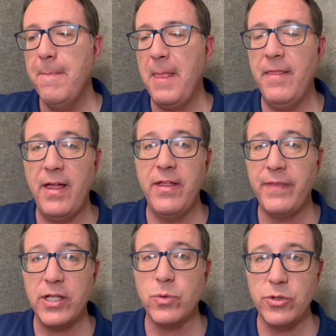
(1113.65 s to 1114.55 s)
And I think
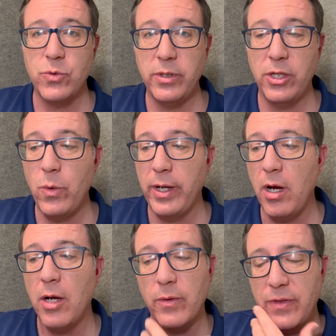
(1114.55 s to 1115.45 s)
that's what's really going
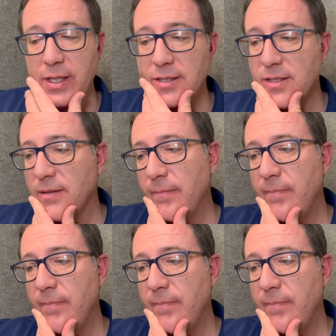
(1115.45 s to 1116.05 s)
on with this.